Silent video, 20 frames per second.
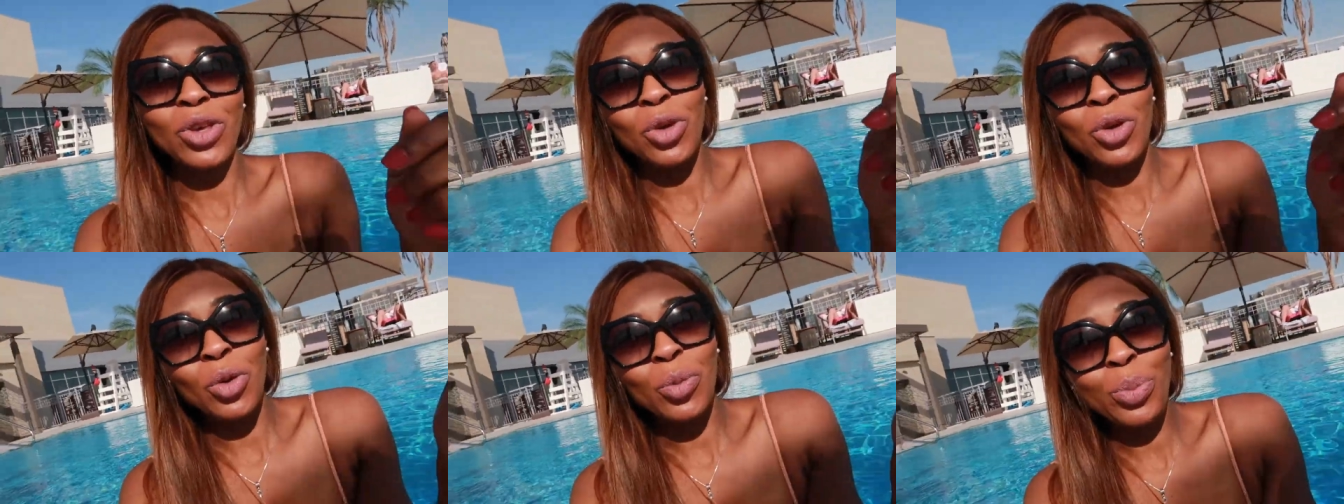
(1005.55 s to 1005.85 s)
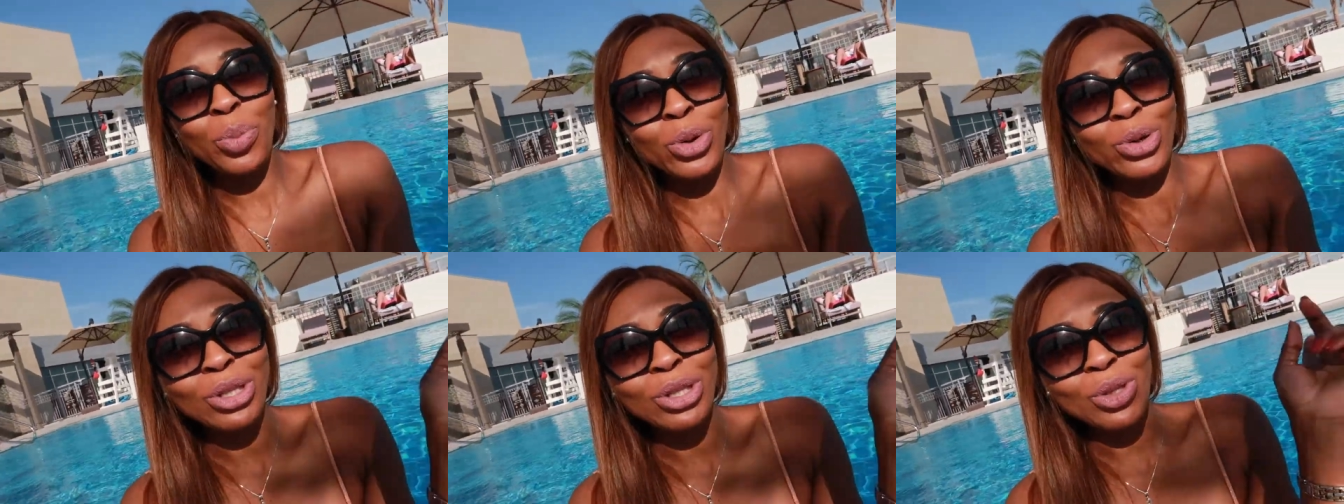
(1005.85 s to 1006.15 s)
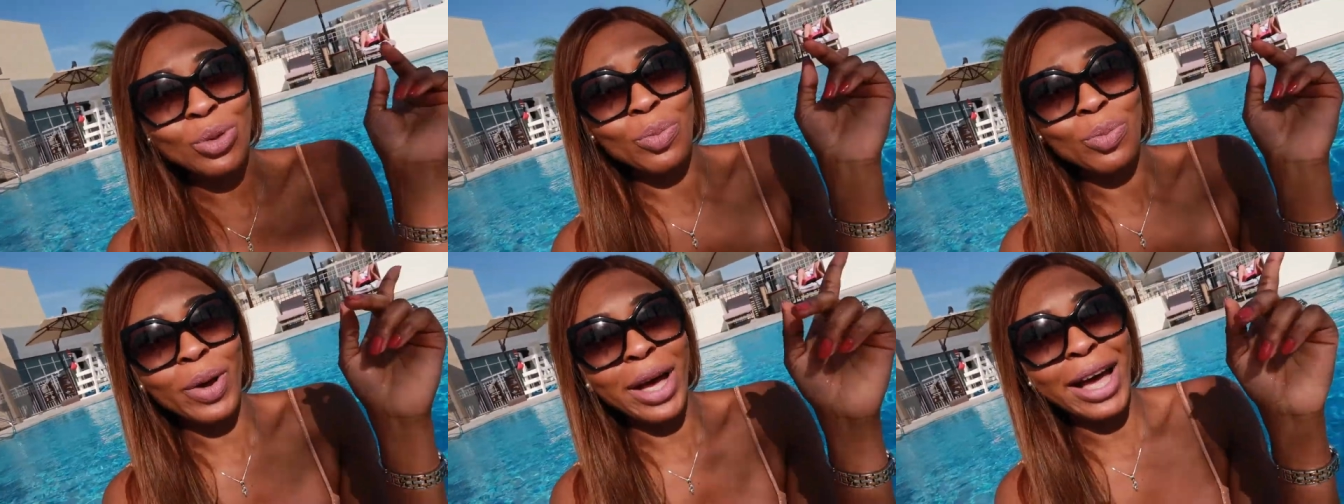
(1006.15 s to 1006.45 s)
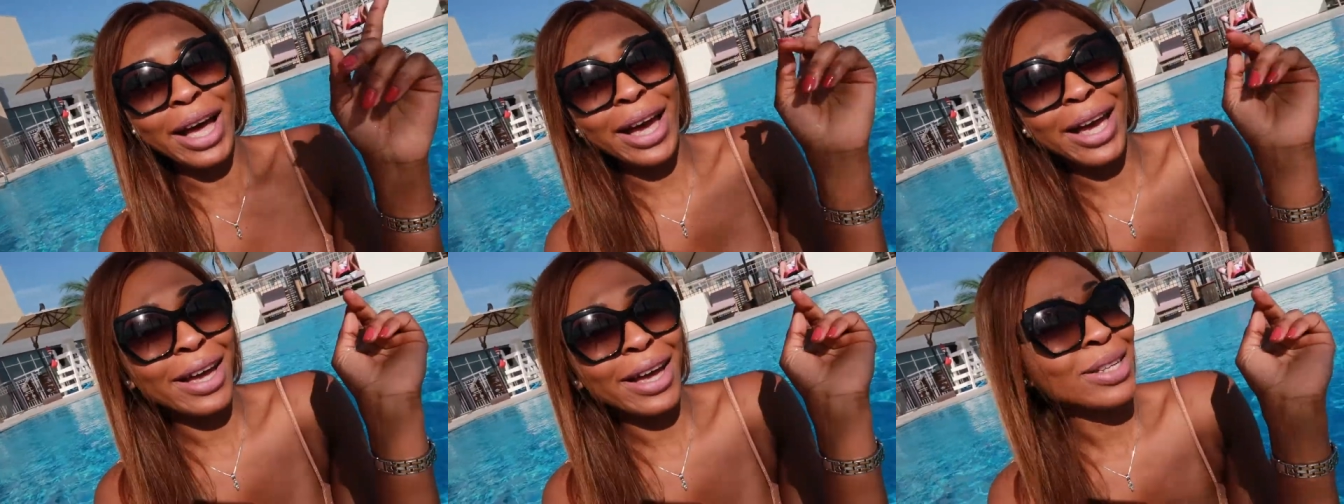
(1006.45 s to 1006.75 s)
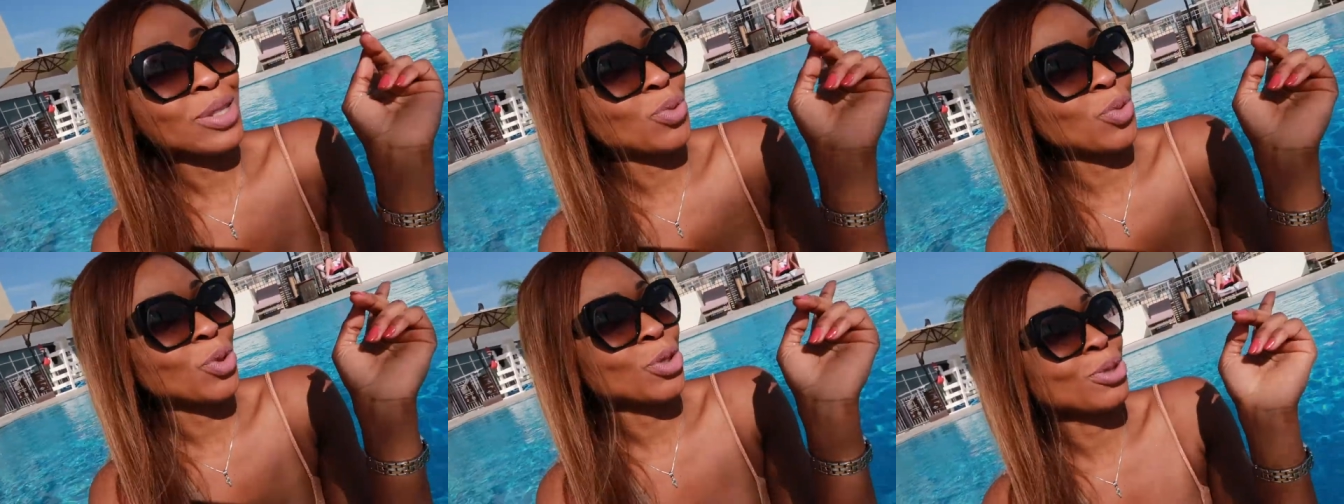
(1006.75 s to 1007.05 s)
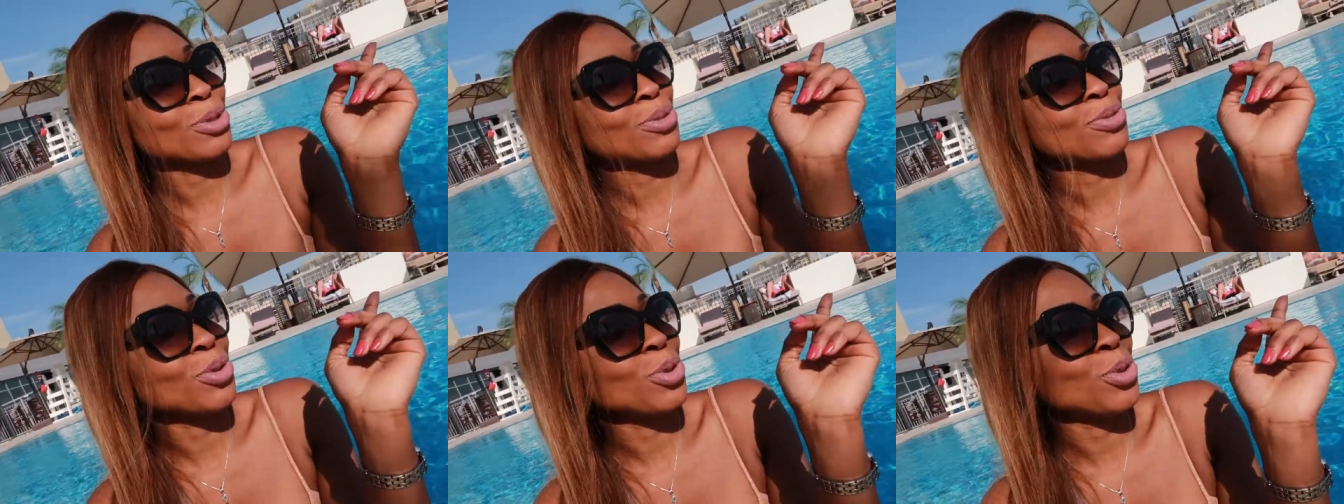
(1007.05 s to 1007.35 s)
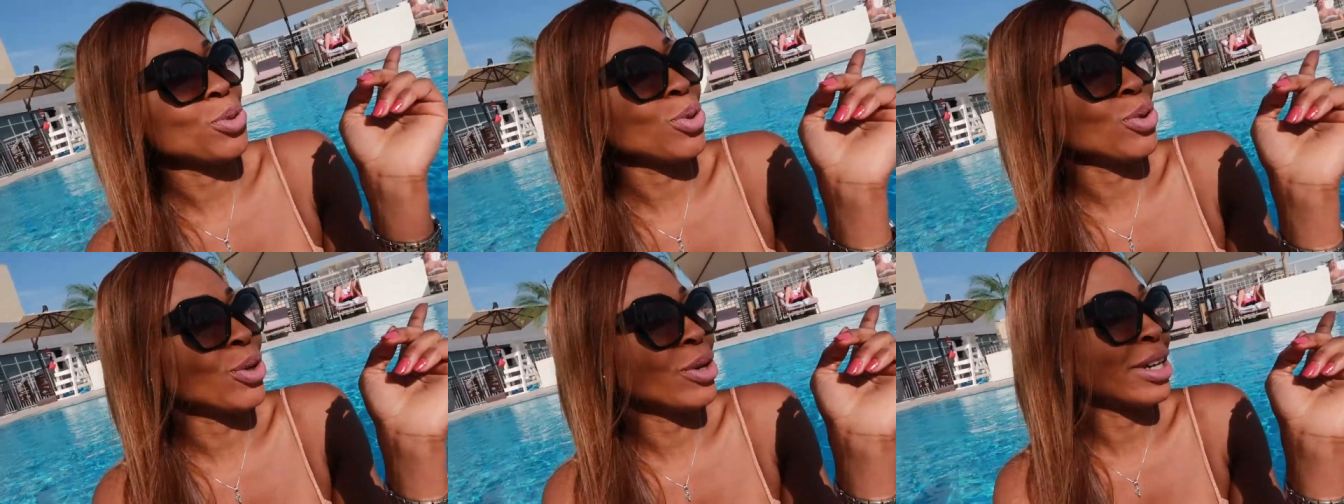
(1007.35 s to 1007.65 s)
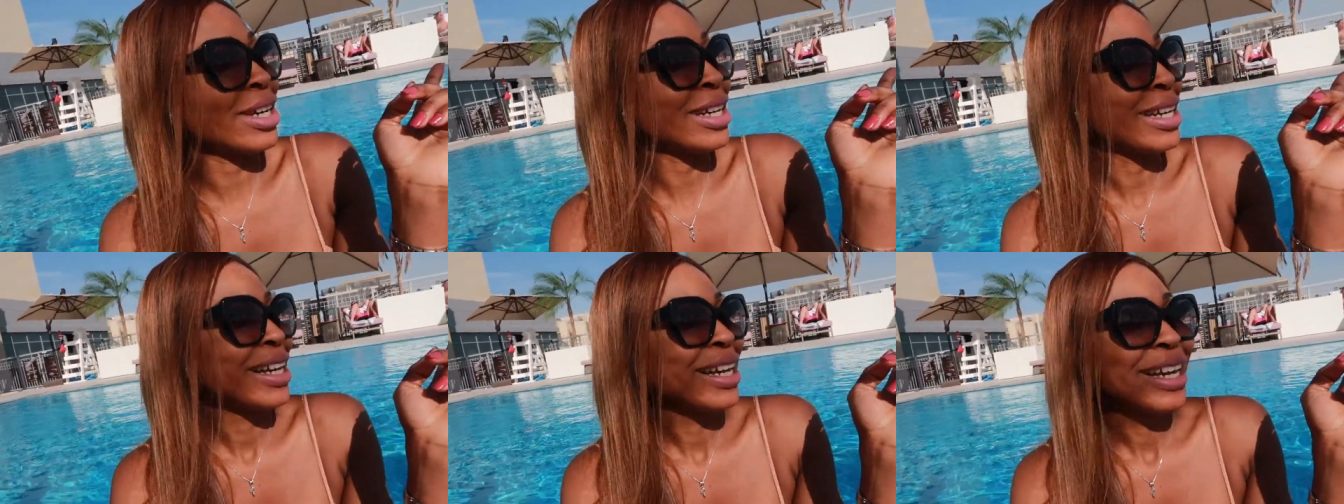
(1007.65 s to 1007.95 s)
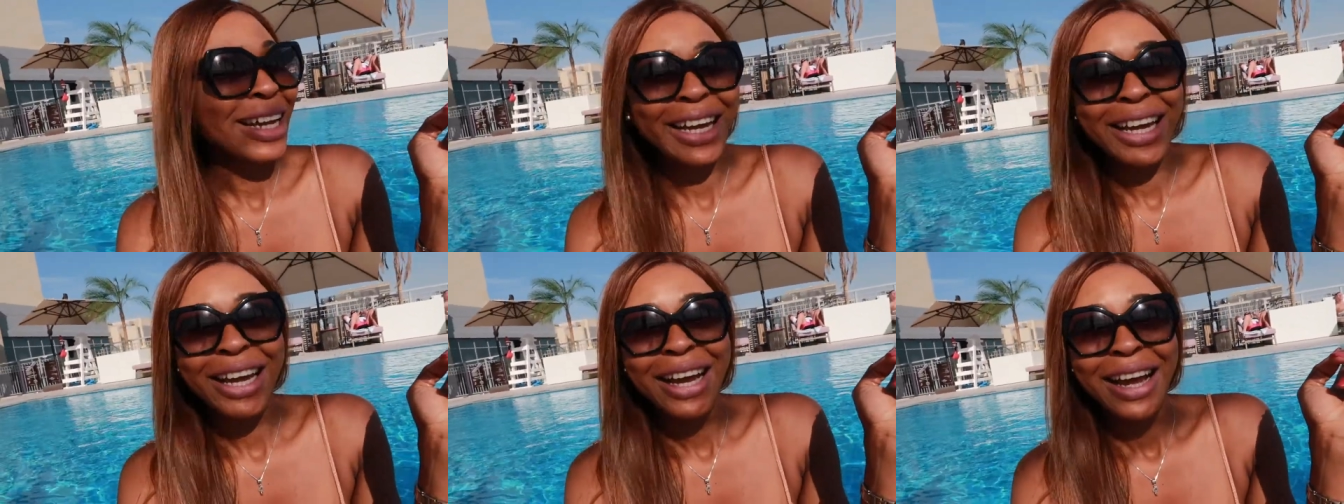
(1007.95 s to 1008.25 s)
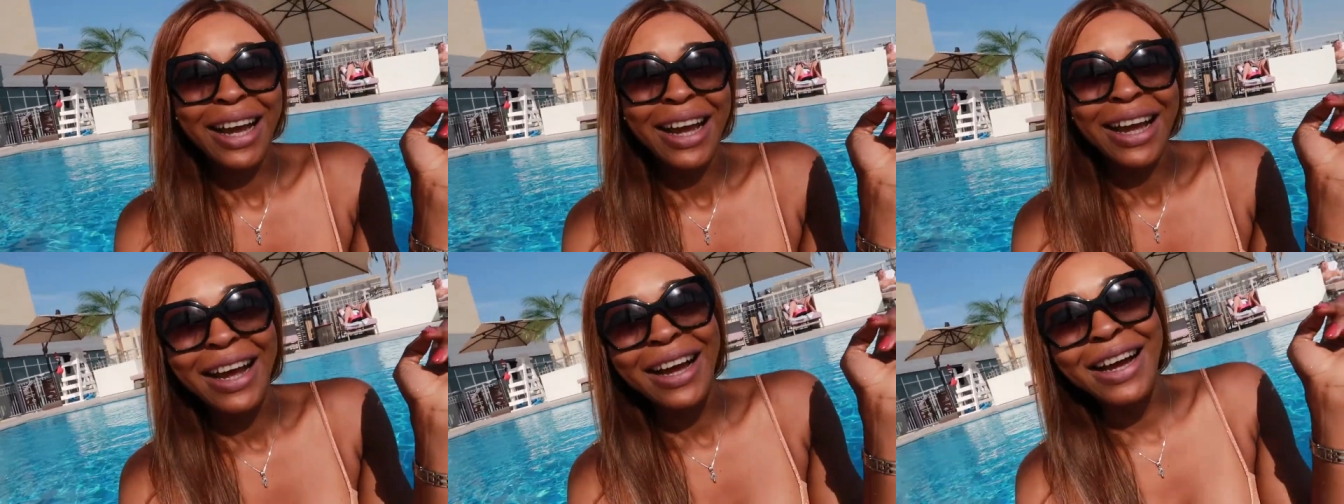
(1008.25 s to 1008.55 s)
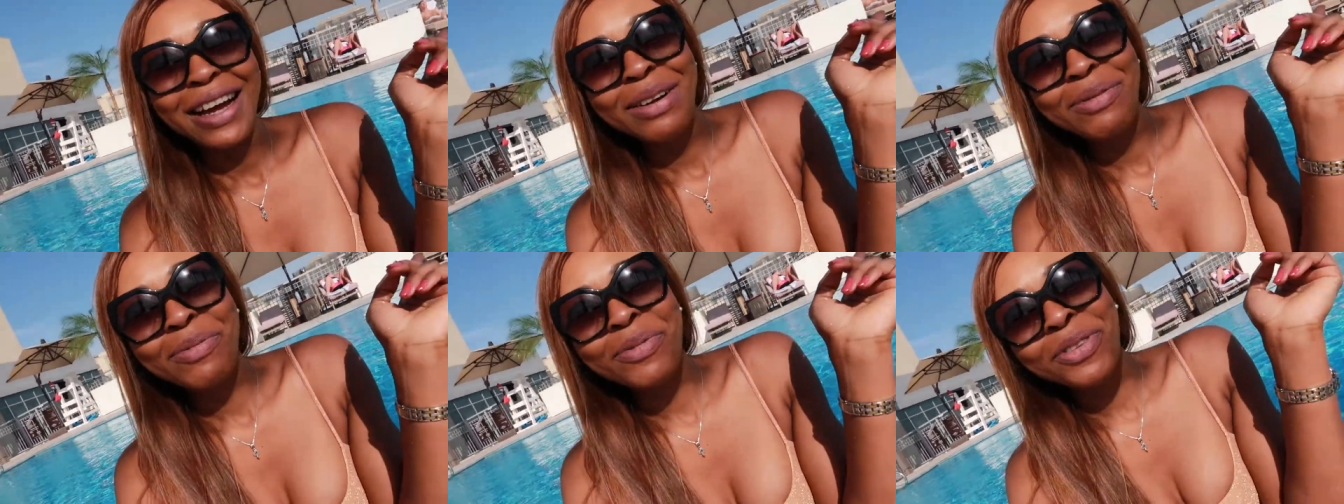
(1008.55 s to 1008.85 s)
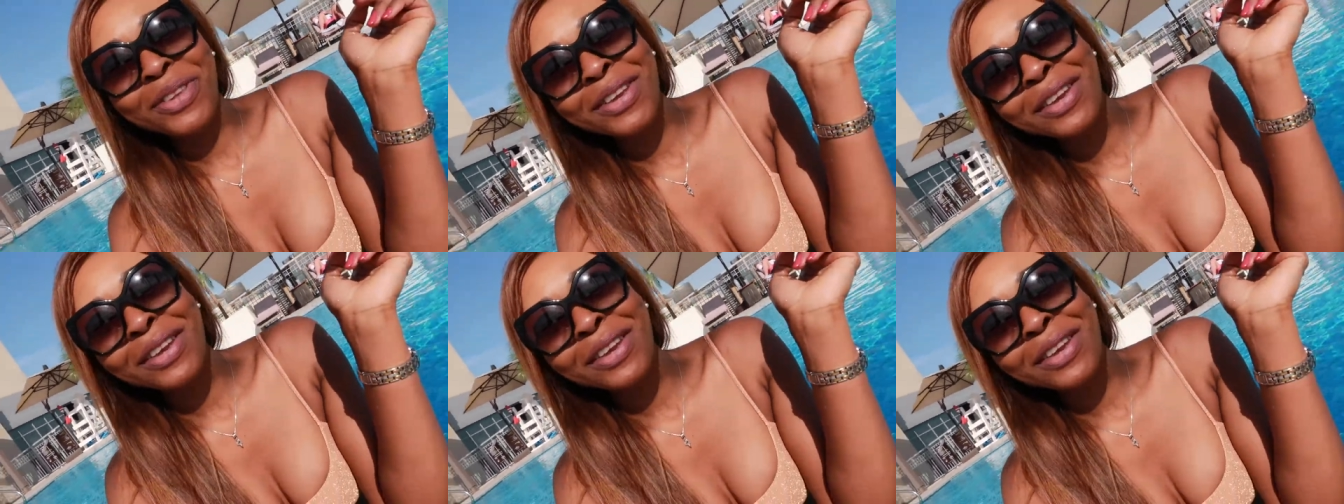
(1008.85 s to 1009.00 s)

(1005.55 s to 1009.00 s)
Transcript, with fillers: you put Dubai as one of your um,